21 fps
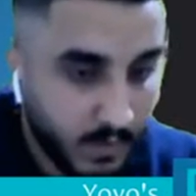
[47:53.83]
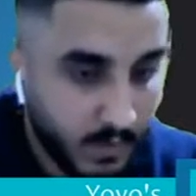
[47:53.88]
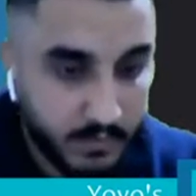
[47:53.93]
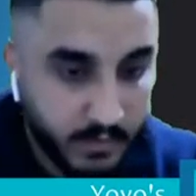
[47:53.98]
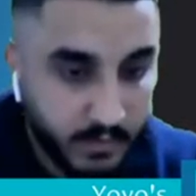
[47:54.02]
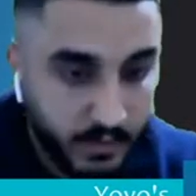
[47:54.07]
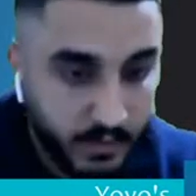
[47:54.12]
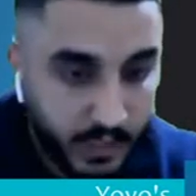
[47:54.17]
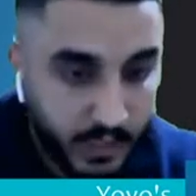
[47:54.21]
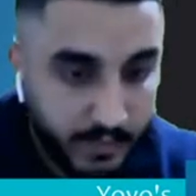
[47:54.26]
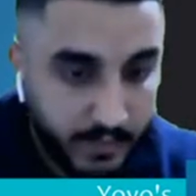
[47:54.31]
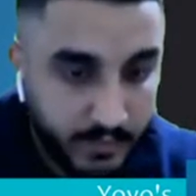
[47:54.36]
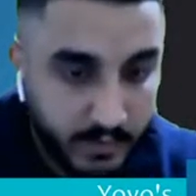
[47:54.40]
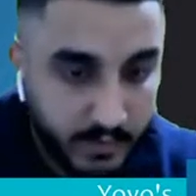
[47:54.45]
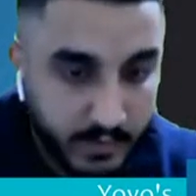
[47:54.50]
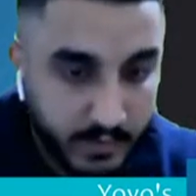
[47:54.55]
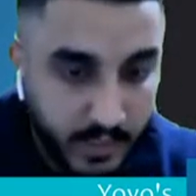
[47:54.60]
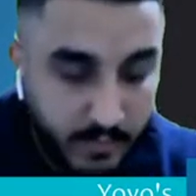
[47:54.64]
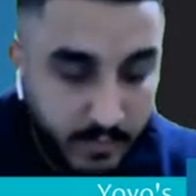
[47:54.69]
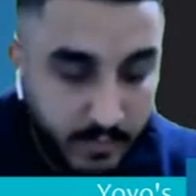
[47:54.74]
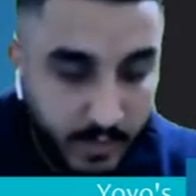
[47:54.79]
Okay,
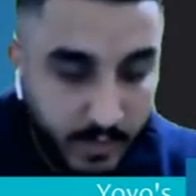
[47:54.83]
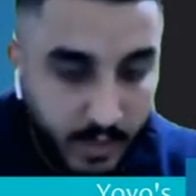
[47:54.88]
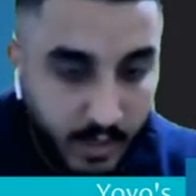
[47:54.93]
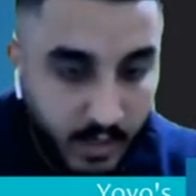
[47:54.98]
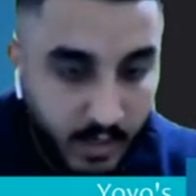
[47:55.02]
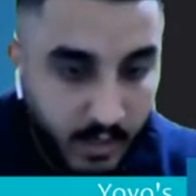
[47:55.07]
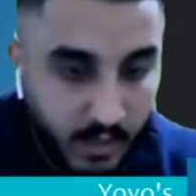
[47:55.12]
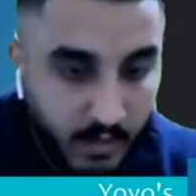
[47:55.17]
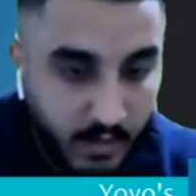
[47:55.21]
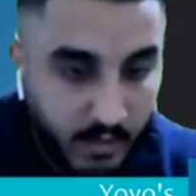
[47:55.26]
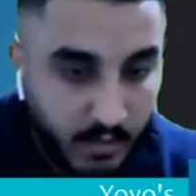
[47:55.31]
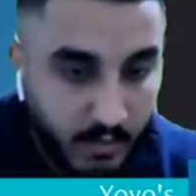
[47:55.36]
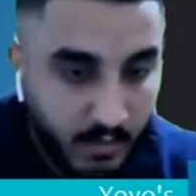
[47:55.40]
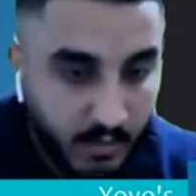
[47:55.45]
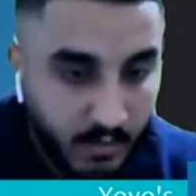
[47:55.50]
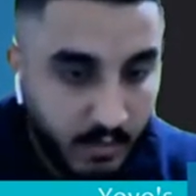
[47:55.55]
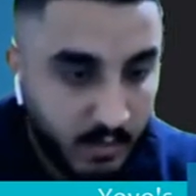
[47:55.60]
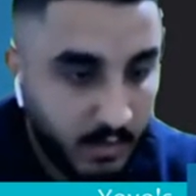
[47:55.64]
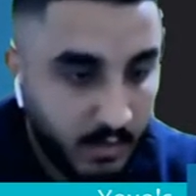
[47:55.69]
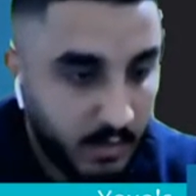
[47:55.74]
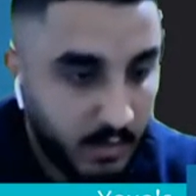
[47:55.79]
so it gave us the same
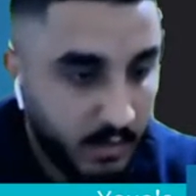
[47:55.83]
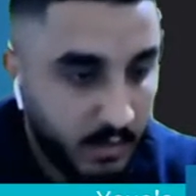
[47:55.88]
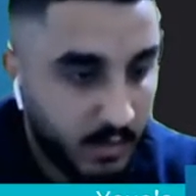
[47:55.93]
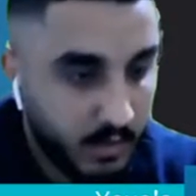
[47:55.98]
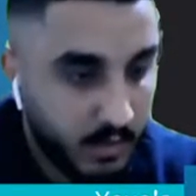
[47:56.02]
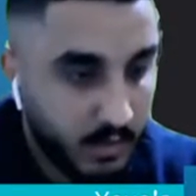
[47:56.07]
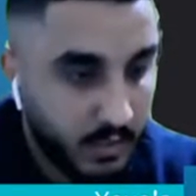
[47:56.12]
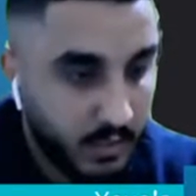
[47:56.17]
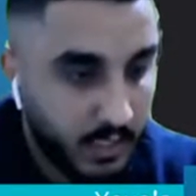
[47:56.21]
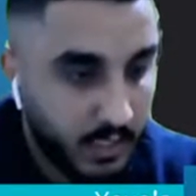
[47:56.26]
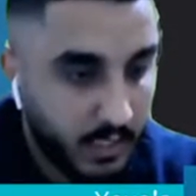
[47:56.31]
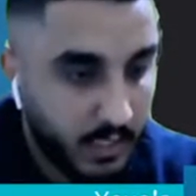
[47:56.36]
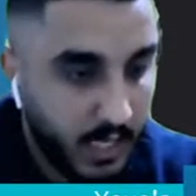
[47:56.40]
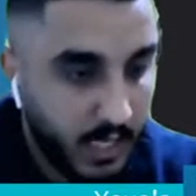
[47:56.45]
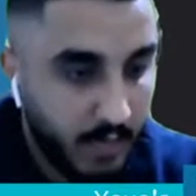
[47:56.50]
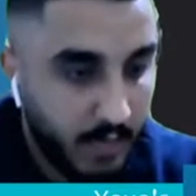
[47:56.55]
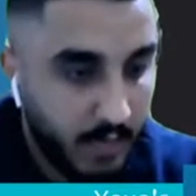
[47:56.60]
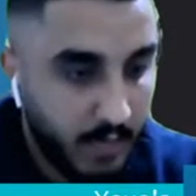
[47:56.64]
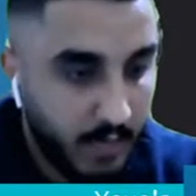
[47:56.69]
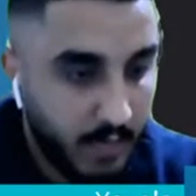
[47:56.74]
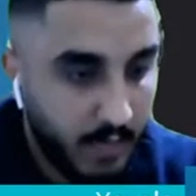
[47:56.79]
error.
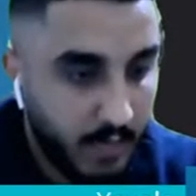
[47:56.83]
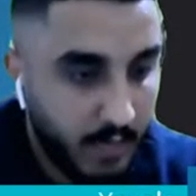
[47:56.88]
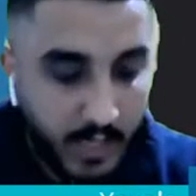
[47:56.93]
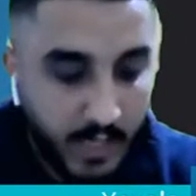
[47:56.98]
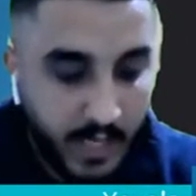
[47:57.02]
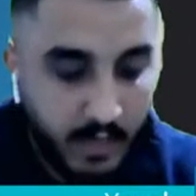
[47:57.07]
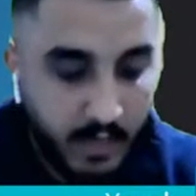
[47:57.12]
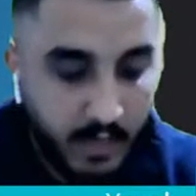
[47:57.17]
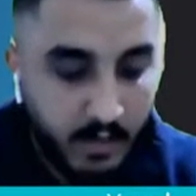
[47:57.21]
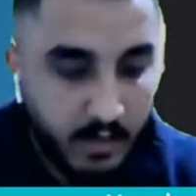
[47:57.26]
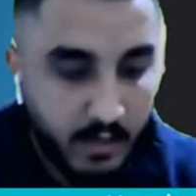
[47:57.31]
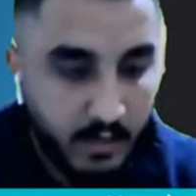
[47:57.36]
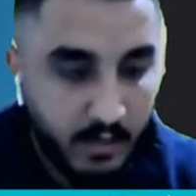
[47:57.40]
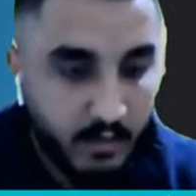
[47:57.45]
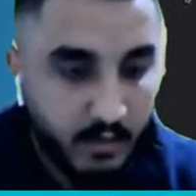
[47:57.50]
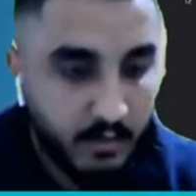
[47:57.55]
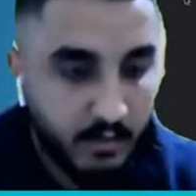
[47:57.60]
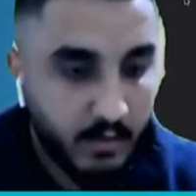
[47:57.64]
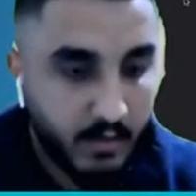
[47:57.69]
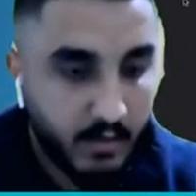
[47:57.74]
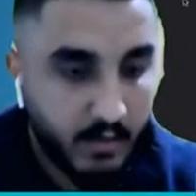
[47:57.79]
Copy
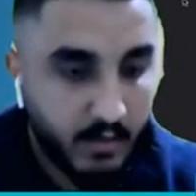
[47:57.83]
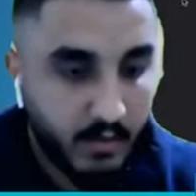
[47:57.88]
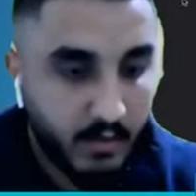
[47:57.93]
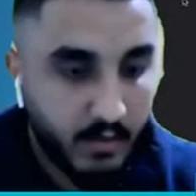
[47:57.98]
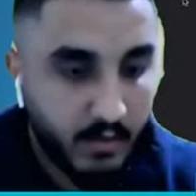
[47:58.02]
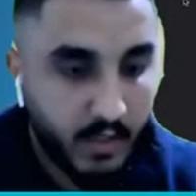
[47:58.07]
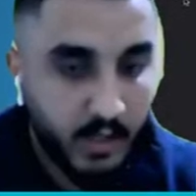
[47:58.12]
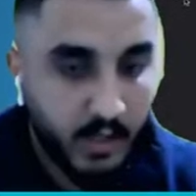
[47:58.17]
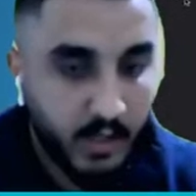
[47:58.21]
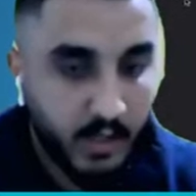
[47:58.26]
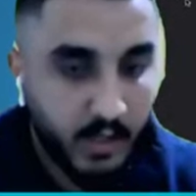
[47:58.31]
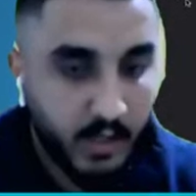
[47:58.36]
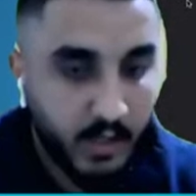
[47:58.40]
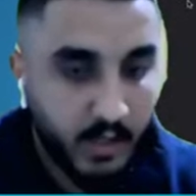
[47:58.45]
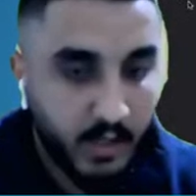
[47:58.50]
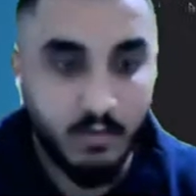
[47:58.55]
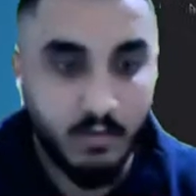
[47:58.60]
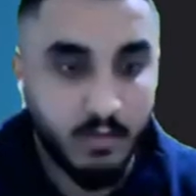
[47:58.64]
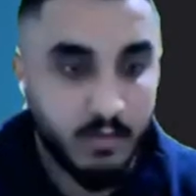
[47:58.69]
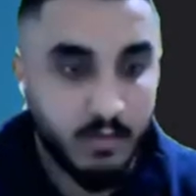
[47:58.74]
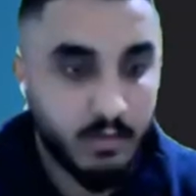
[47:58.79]
error.
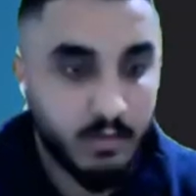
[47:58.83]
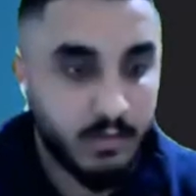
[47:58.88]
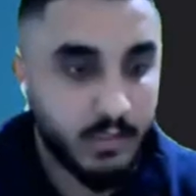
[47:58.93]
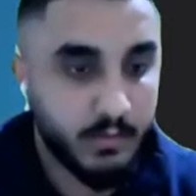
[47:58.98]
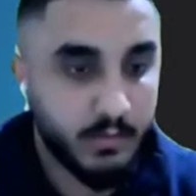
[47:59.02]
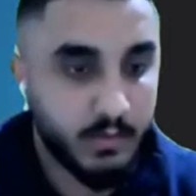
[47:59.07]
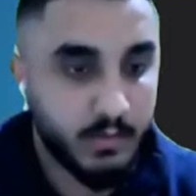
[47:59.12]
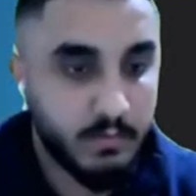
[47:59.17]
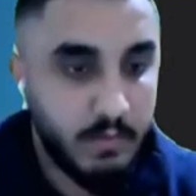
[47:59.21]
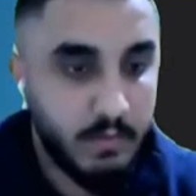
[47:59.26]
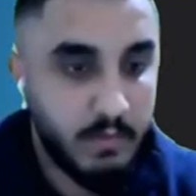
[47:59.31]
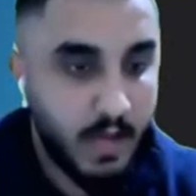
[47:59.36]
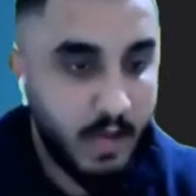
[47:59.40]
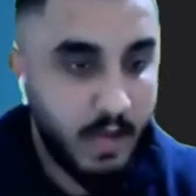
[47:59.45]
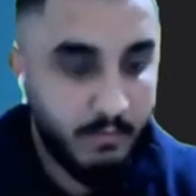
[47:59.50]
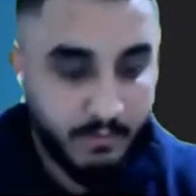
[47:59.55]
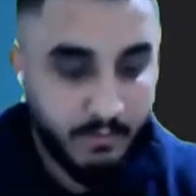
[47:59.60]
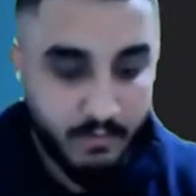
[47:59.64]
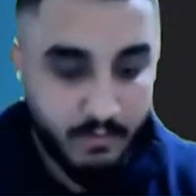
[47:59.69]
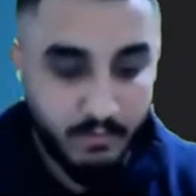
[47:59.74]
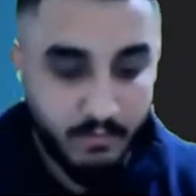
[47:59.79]
Google. See what's
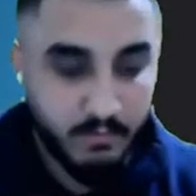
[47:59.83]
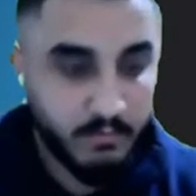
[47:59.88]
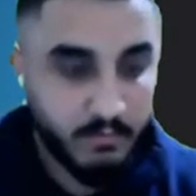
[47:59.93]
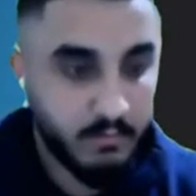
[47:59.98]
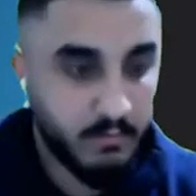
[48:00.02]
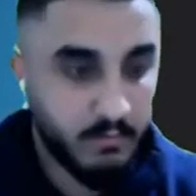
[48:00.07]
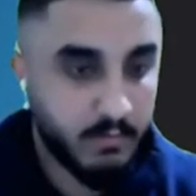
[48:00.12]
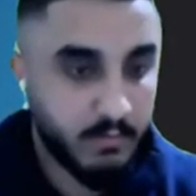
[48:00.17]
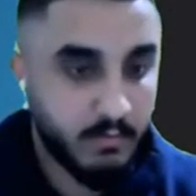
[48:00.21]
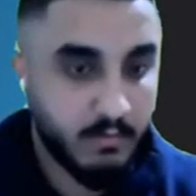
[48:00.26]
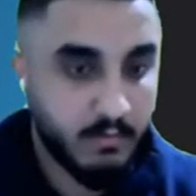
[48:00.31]
popping.